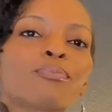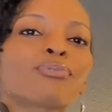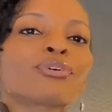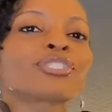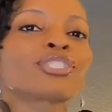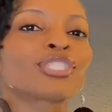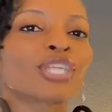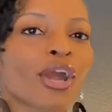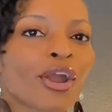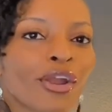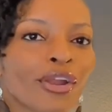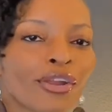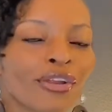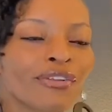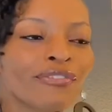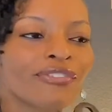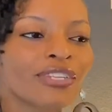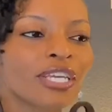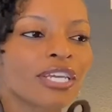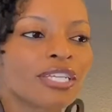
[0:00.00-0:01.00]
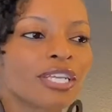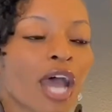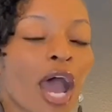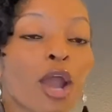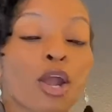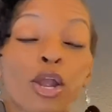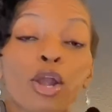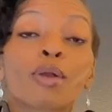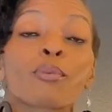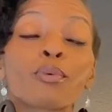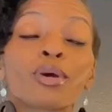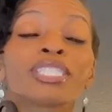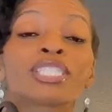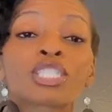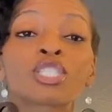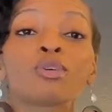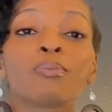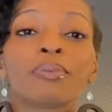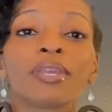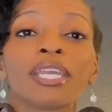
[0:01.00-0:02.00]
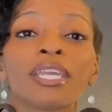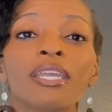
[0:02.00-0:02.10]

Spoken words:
preserved or was to